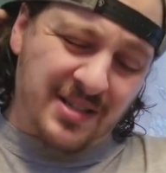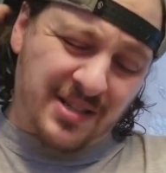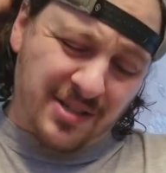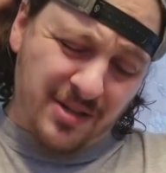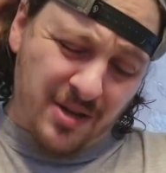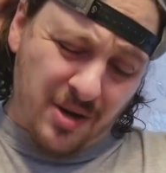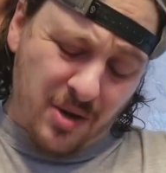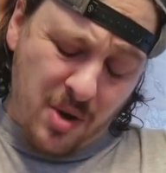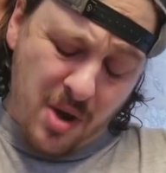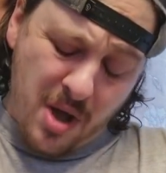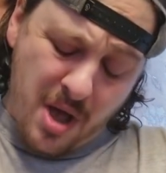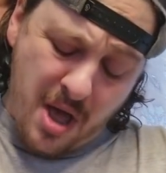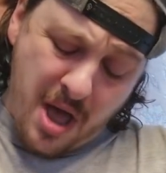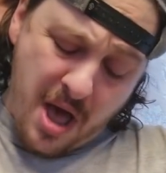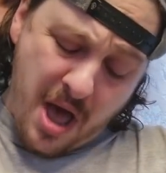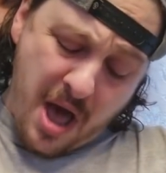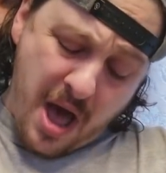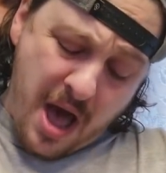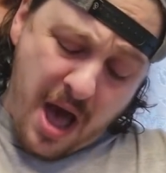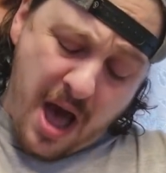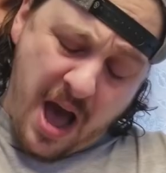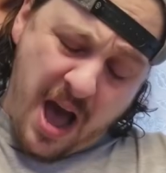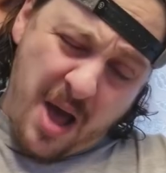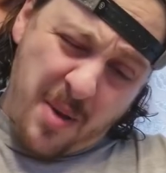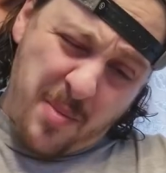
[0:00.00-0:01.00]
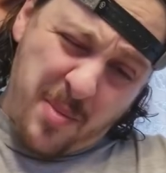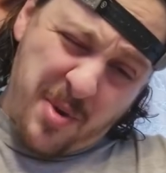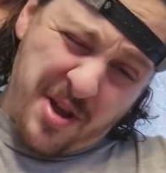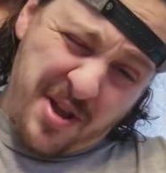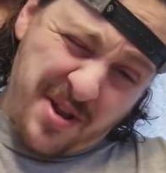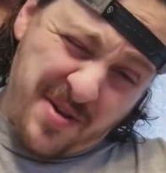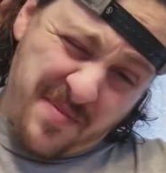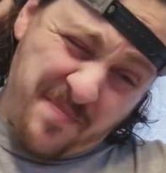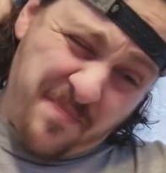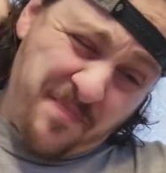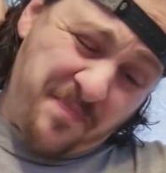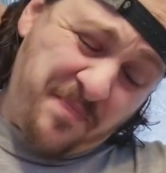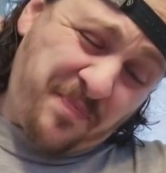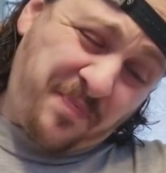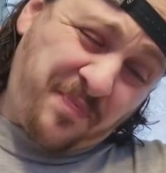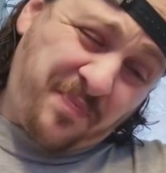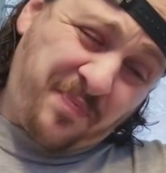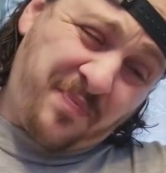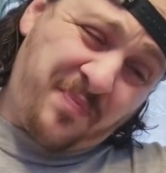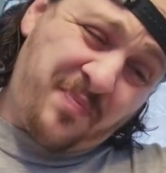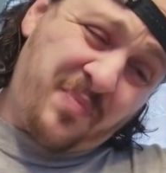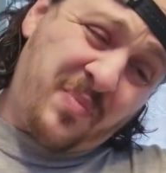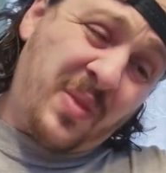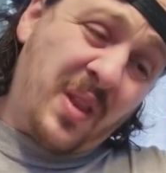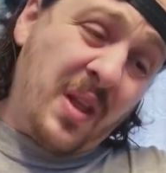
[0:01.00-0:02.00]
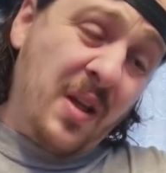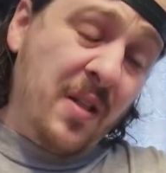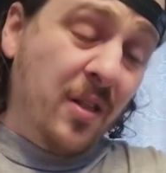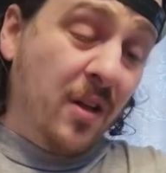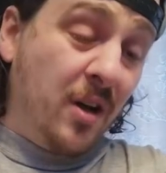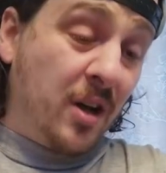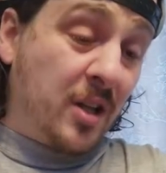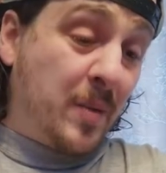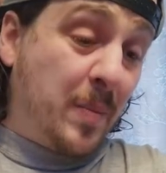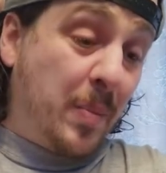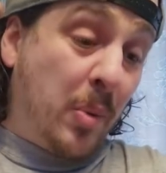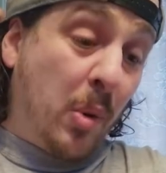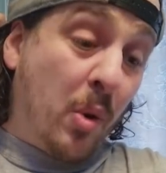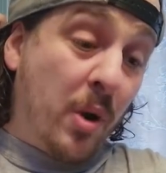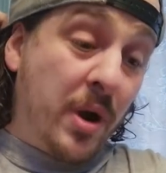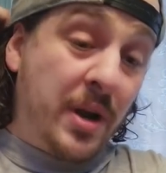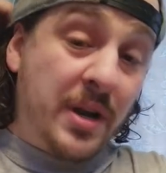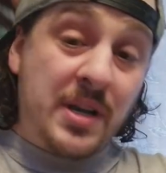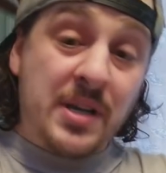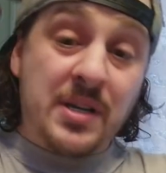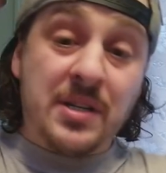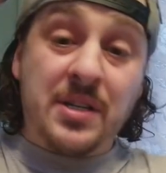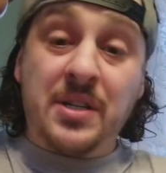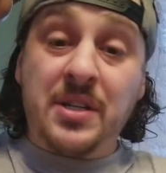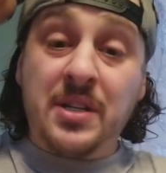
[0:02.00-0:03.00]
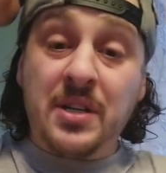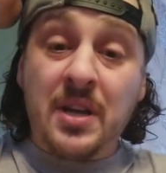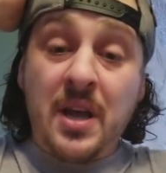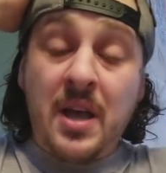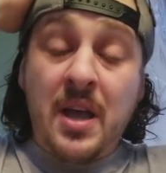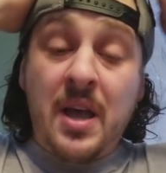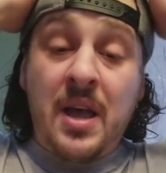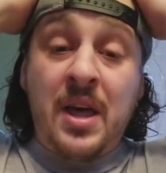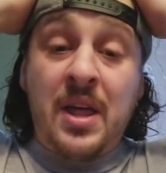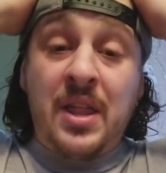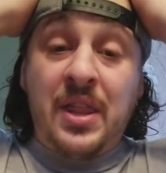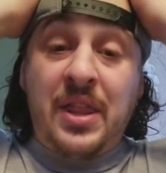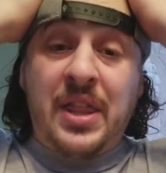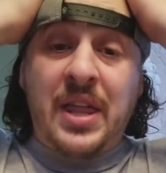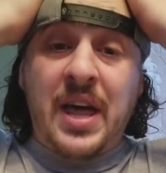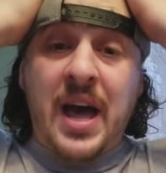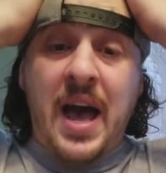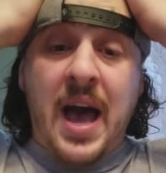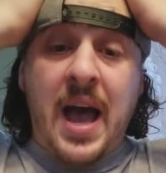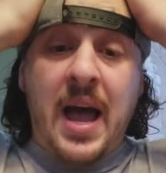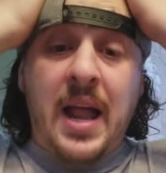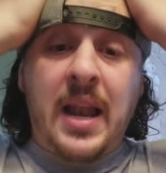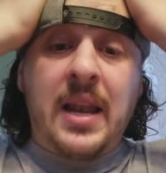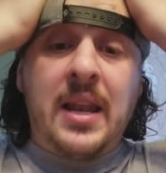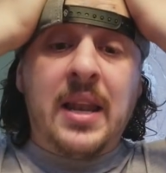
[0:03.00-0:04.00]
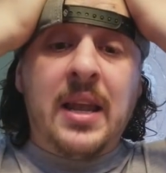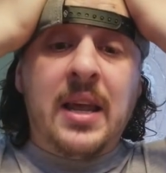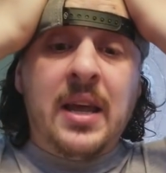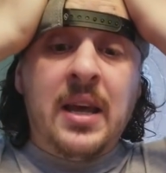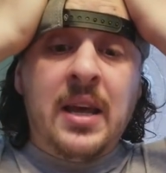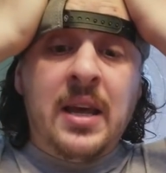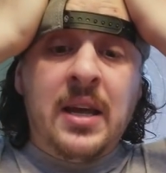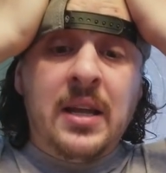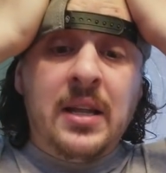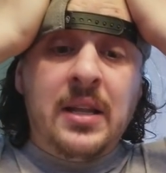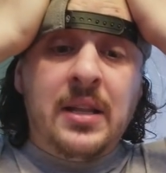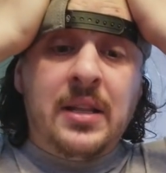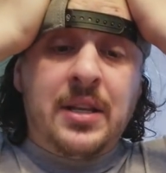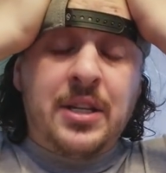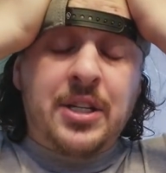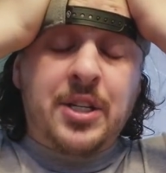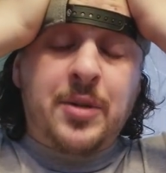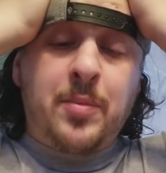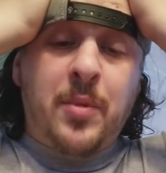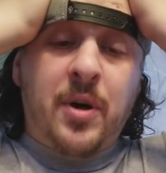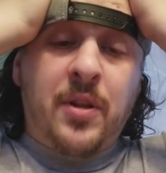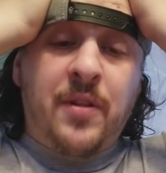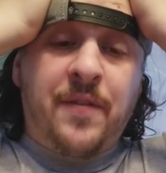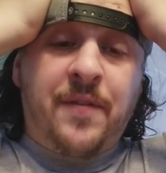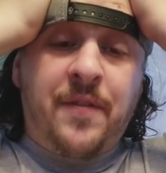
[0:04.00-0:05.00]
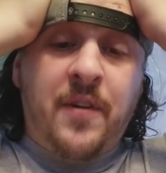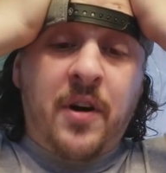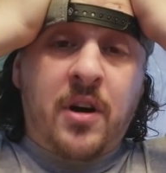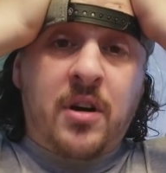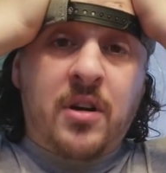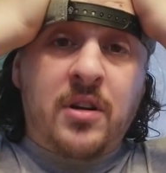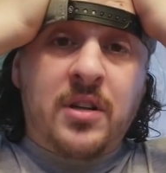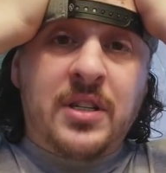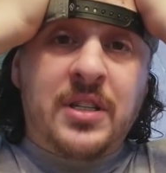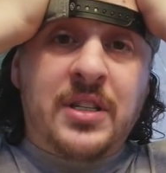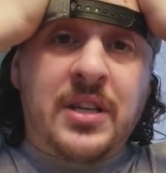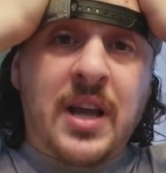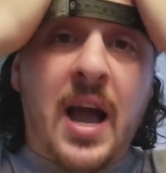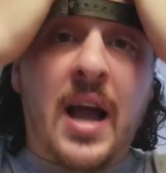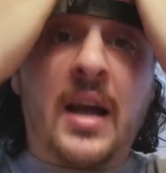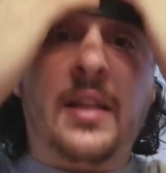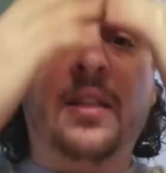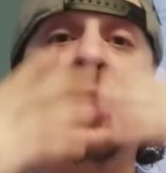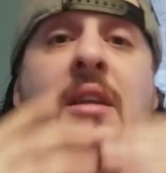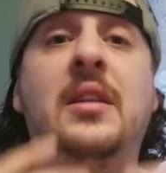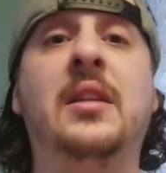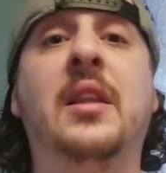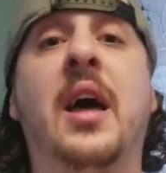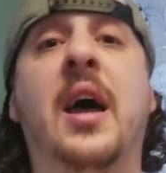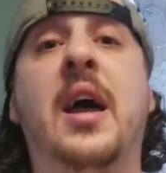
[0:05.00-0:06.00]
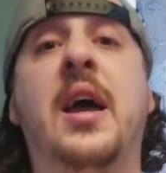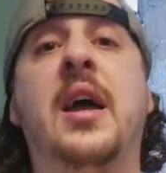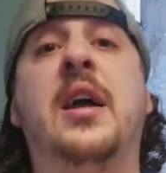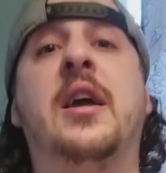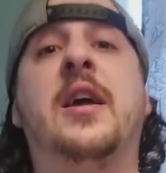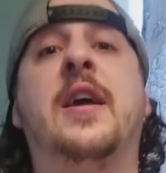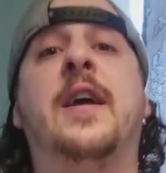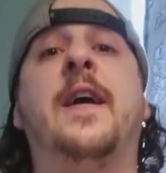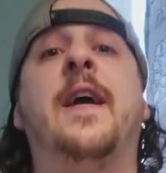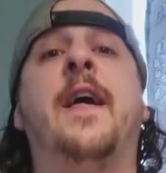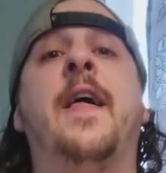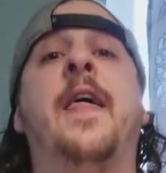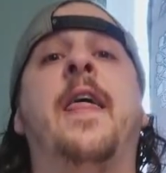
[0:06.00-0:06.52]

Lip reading: So, I mean, look, the point is that this motherfucker is acting like